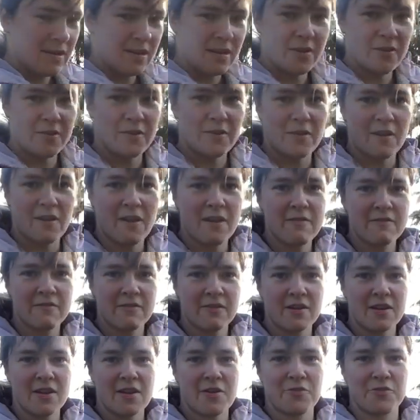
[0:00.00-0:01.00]
Now, they're not
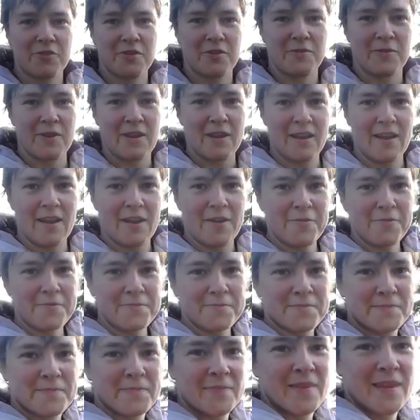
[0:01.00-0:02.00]
very healthy right now,
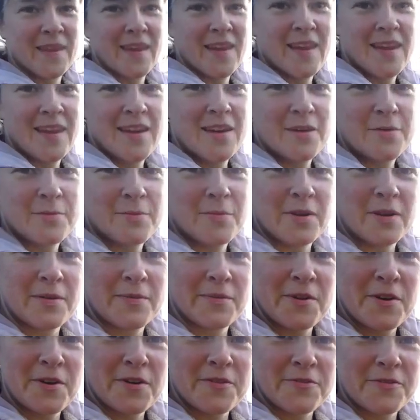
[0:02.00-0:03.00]
but
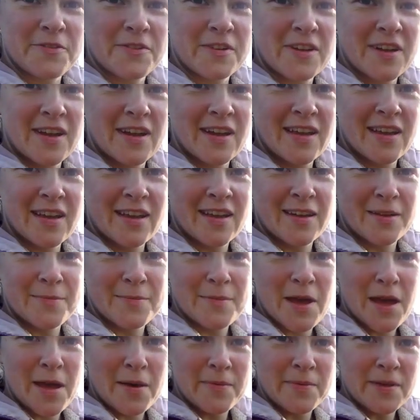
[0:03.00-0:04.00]
I'm confident I can get
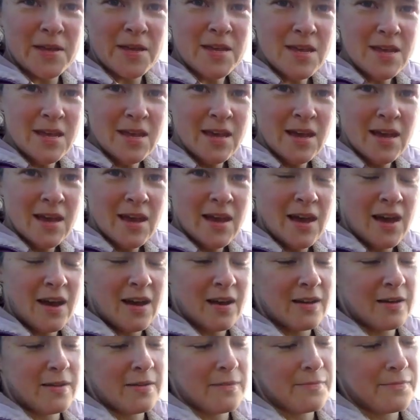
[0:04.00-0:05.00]
them happy.
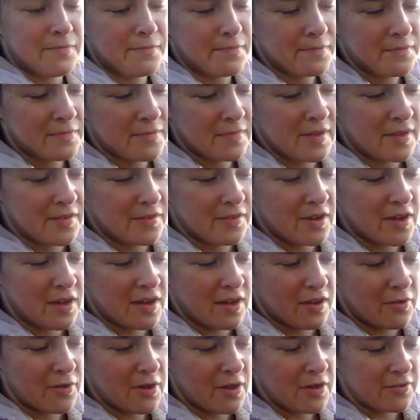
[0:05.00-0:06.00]
They've
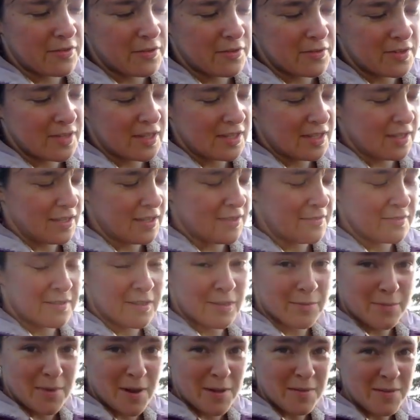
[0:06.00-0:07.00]
got quite a few dead leaves.
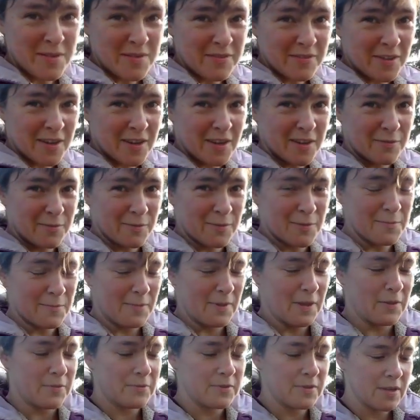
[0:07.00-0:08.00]
They're probably very
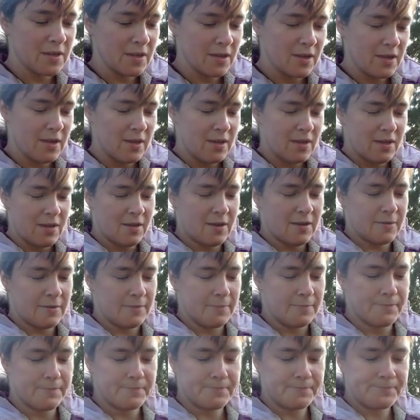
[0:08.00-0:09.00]
root-bound.
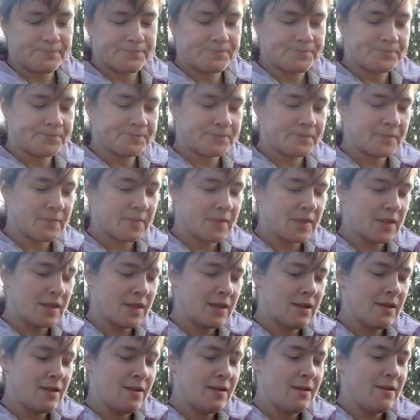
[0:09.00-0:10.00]

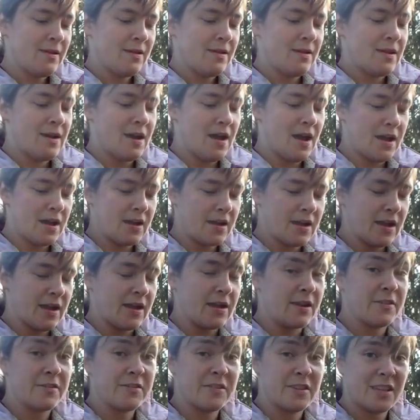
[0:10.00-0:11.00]
I
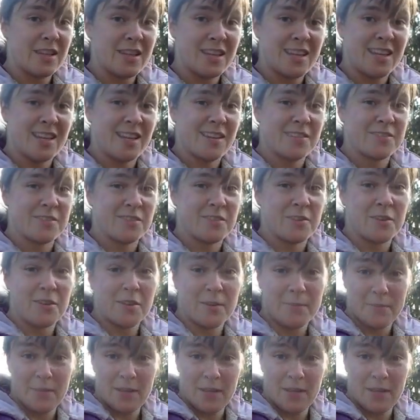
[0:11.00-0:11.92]
kind of didn't think I was going to